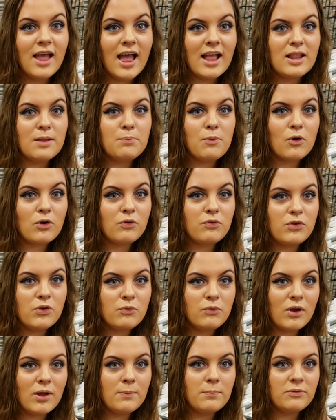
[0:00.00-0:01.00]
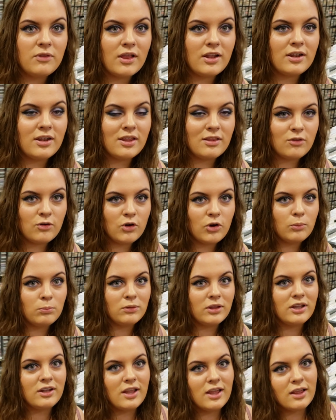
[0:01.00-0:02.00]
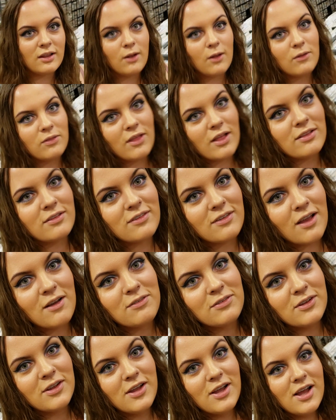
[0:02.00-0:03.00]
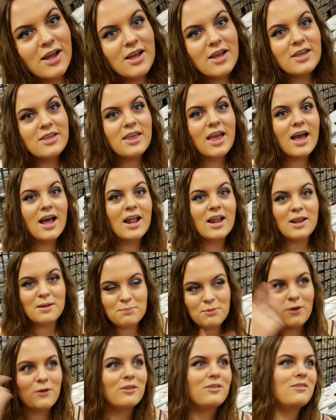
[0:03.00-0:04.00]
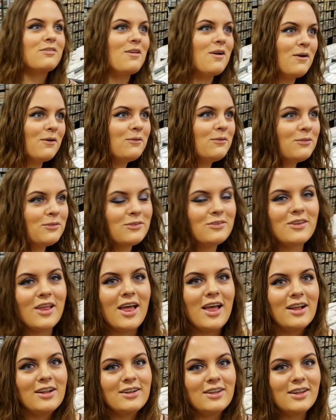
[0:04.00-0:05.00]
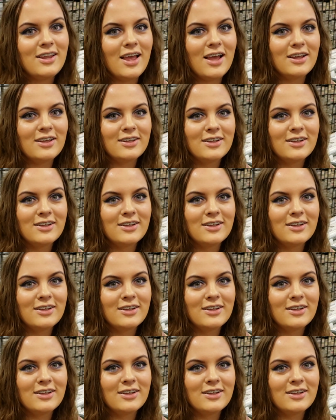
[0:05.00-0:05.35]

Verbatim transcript: And they broke a few ribs and internal bleeding. Wow, he really stuff. attacked him. Yeah, he broke its nose. It, it, wasn't